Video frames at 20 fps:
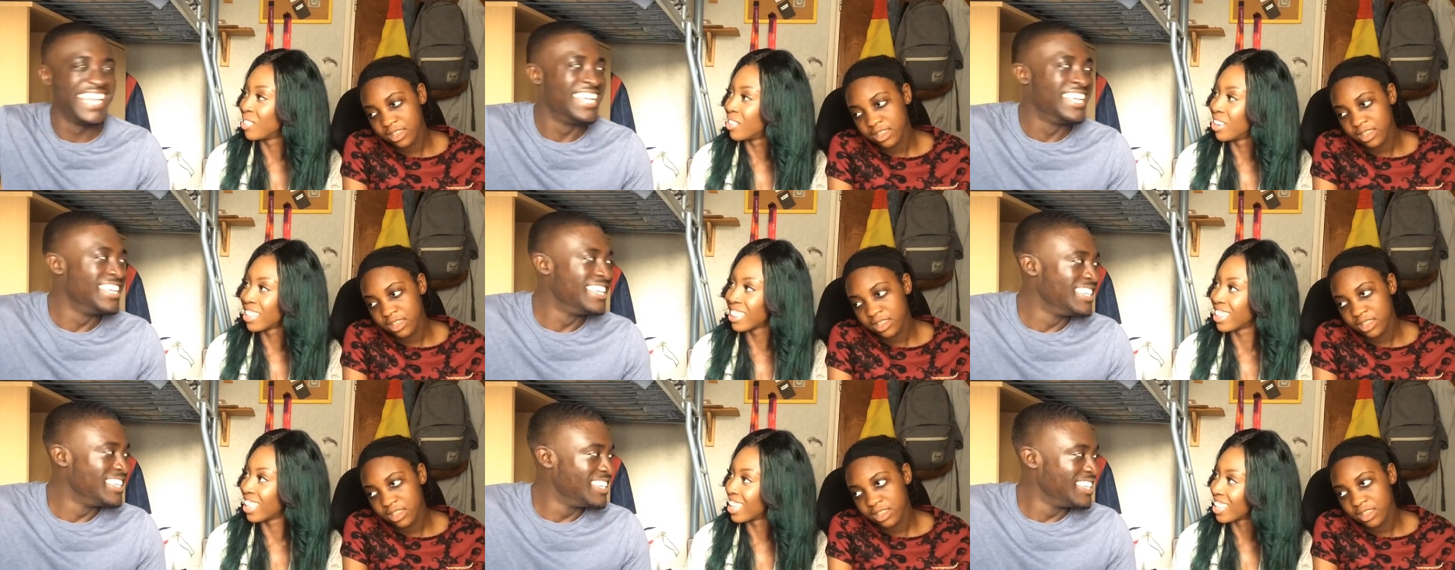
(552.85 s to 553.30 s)

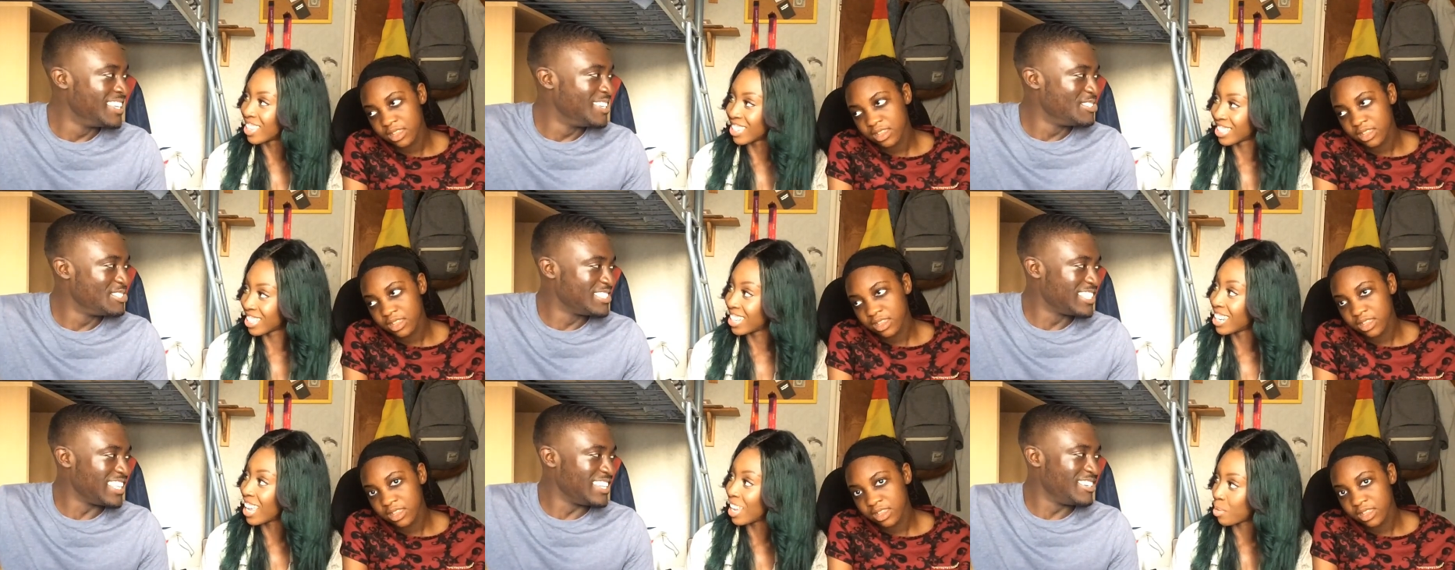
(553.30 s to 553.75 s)
Speaker 1: you weren't there.
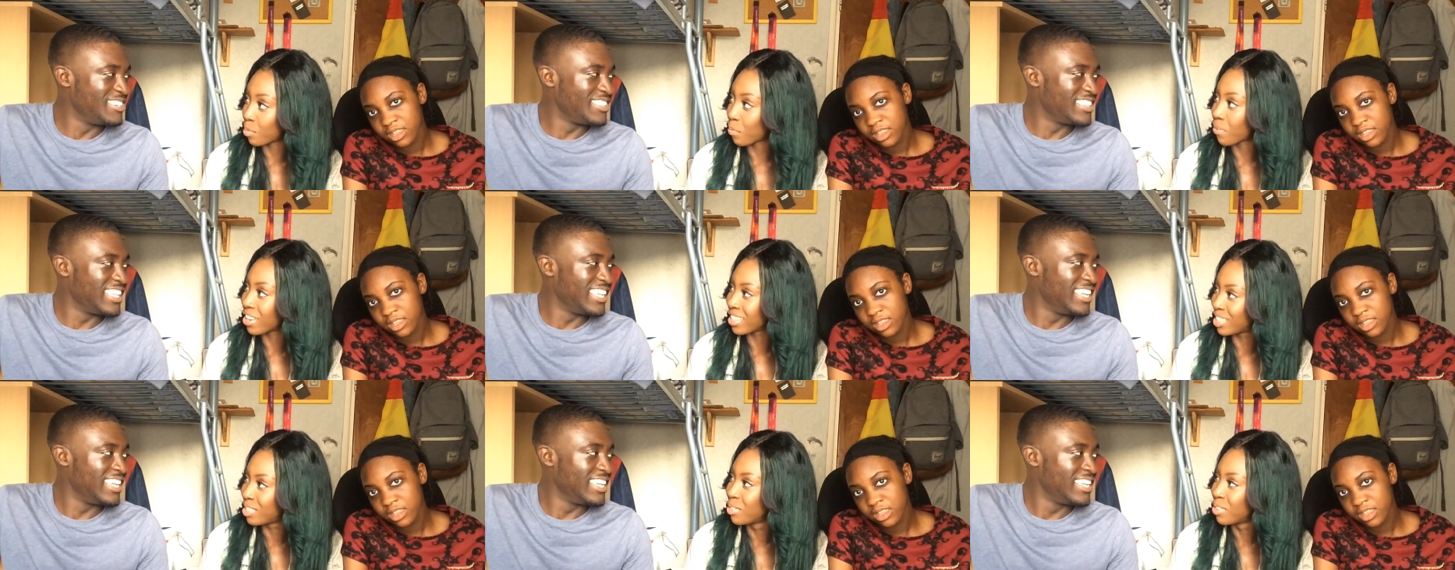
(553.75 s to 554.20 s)
She was
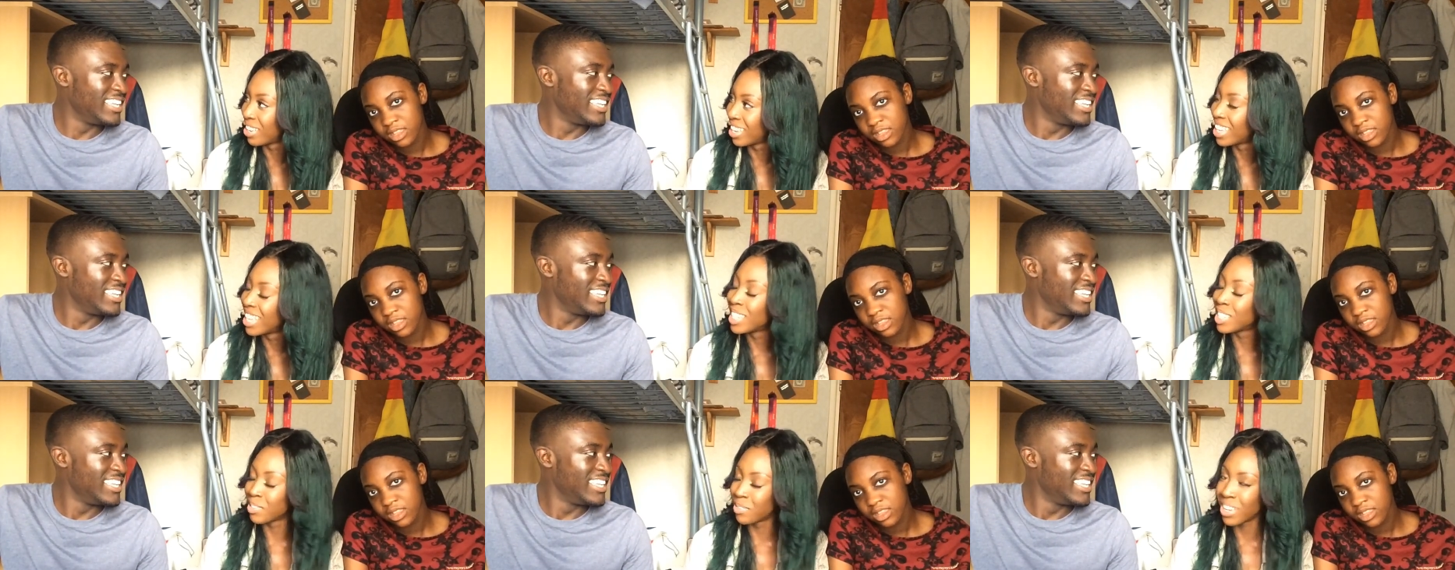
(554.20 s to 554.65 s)
led praise. And...
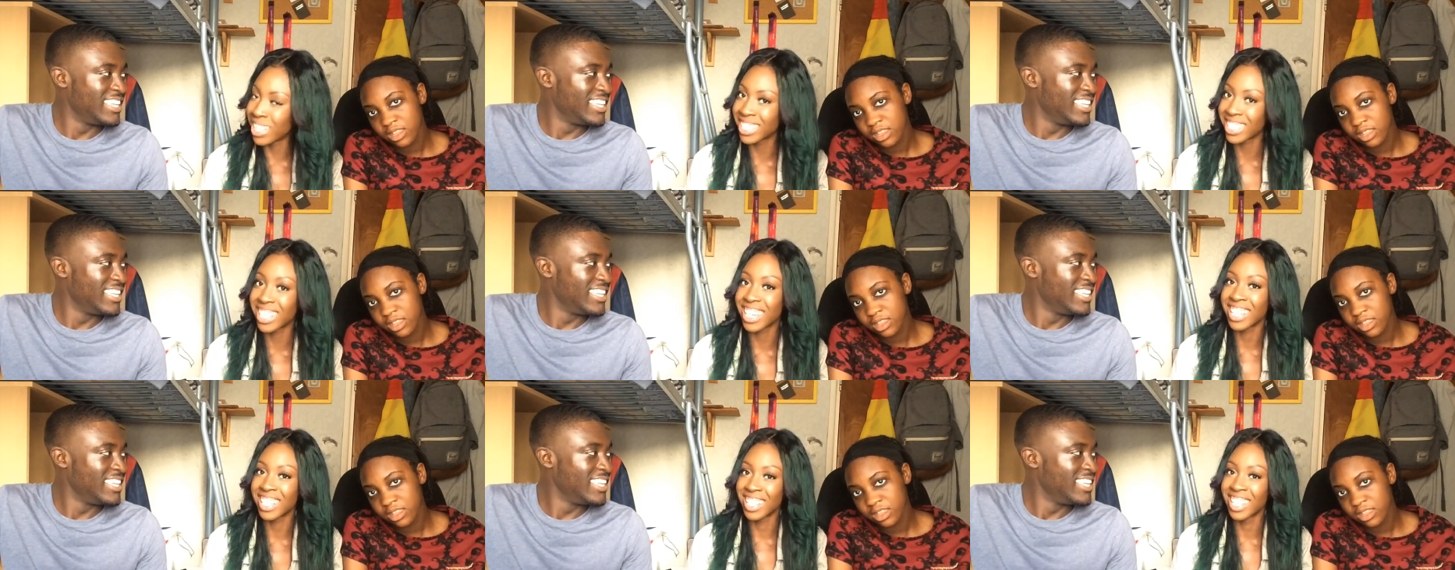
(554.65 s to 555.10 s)
She
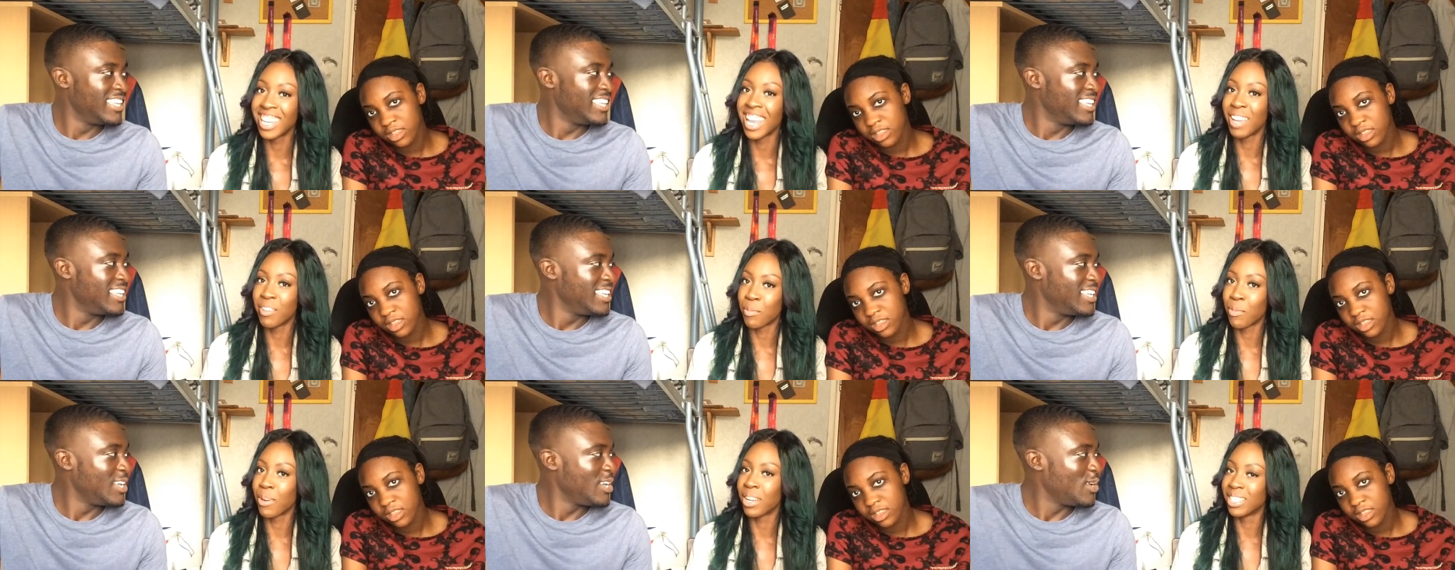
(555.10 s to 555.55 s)
basically
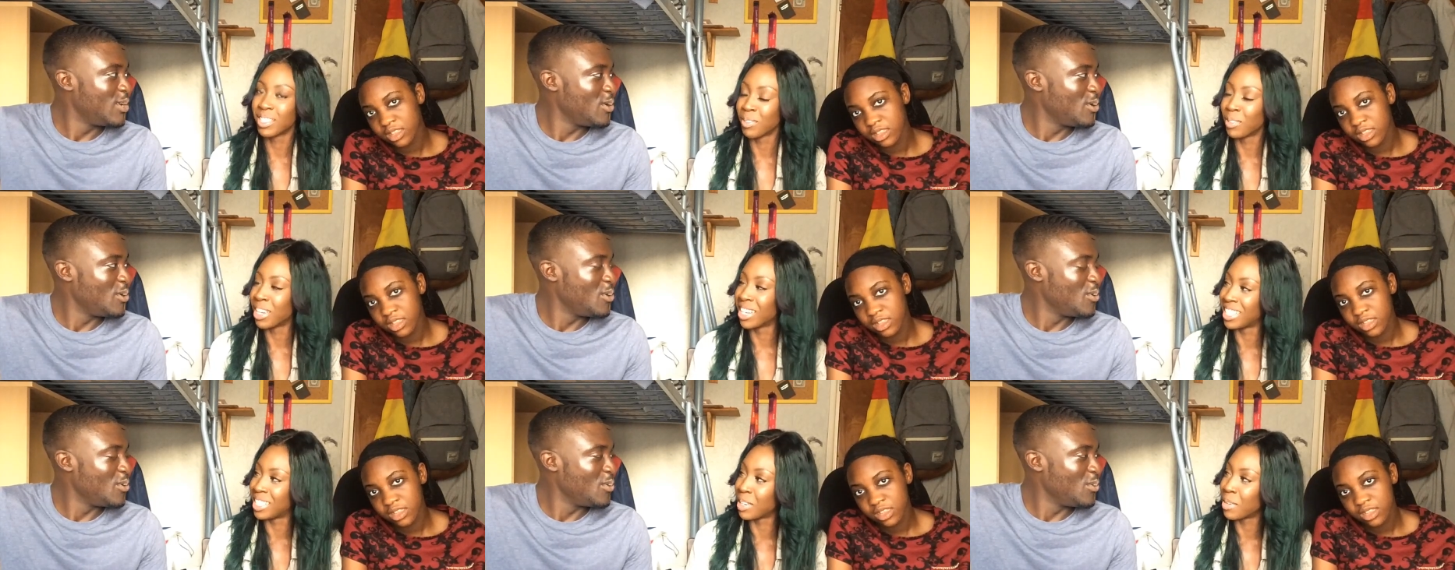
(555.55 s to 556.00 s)
led praise
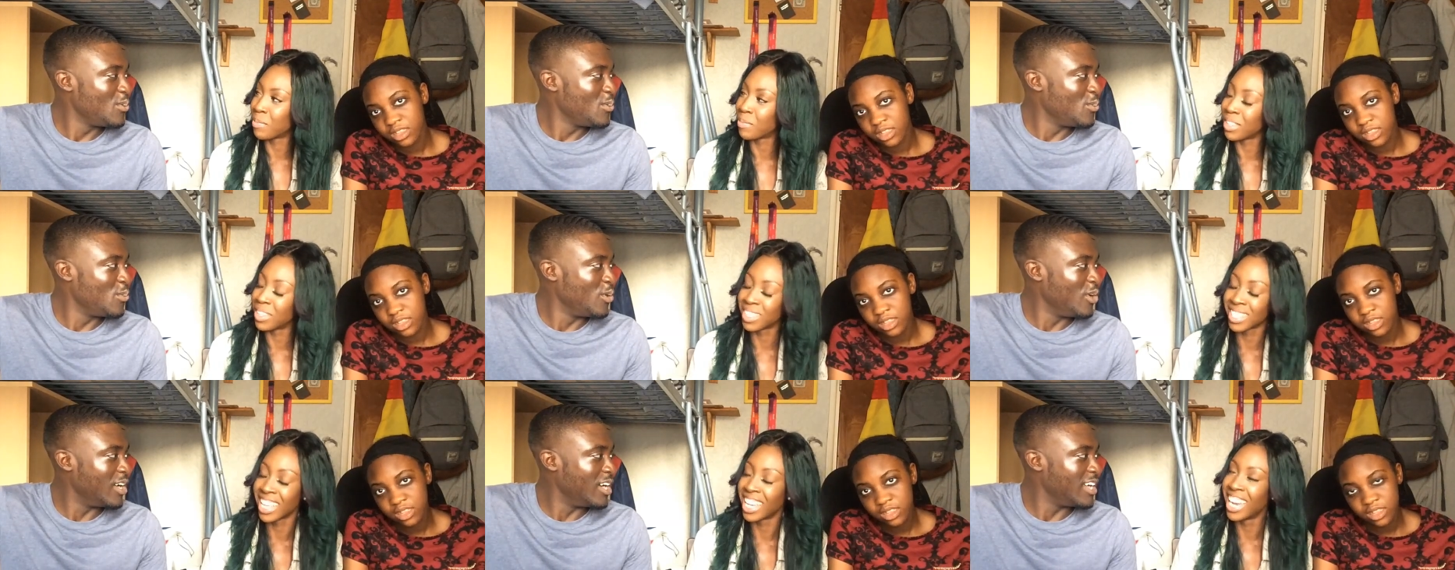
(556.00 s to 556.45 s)
and worship.
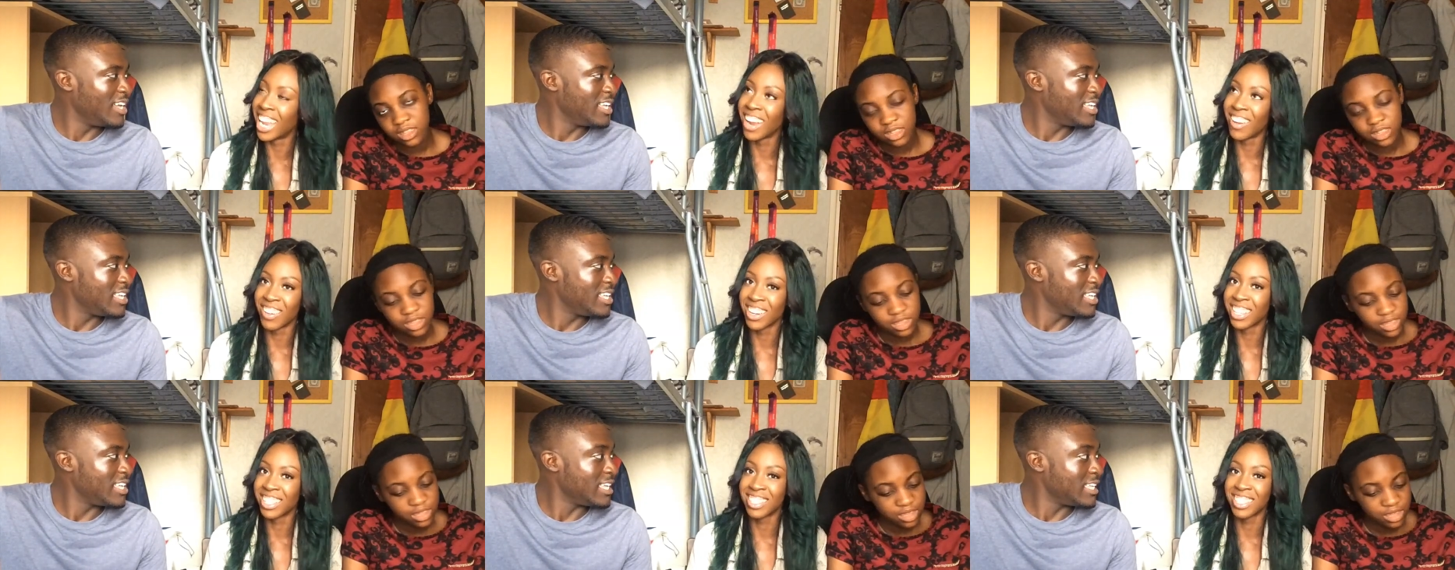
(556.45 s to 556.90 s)
It's what?
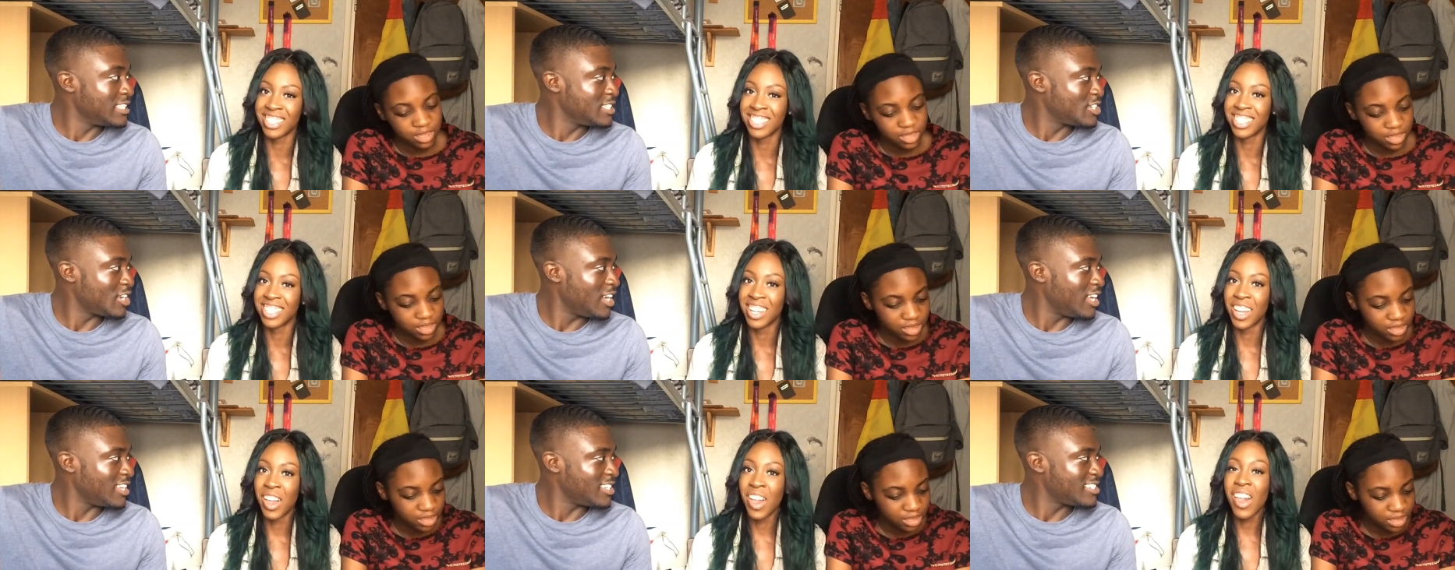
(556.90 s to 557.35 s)
hilarious.
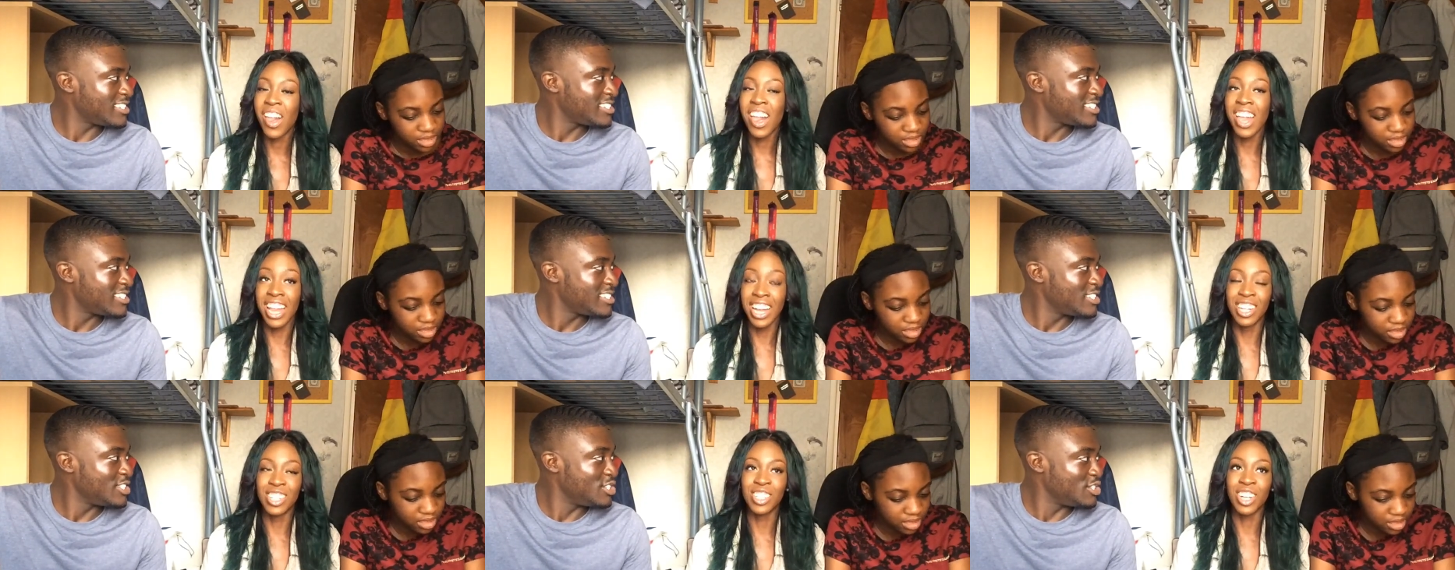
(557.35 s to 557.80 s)
In
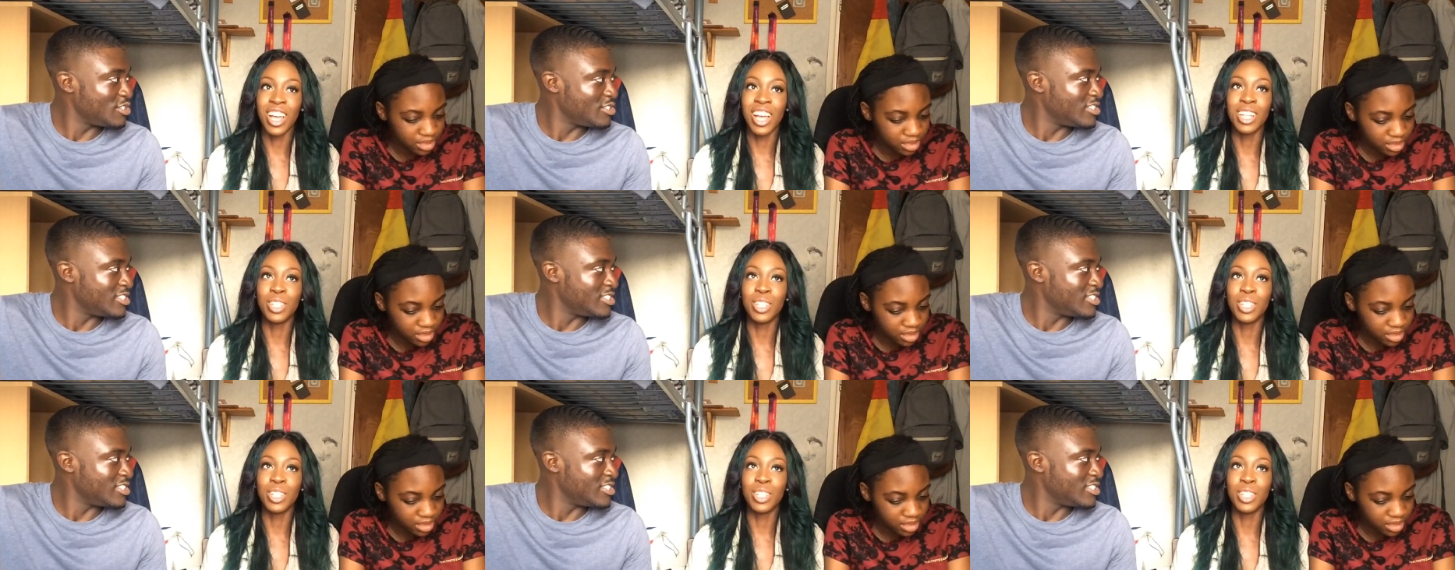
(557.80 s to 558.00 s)
church. In church,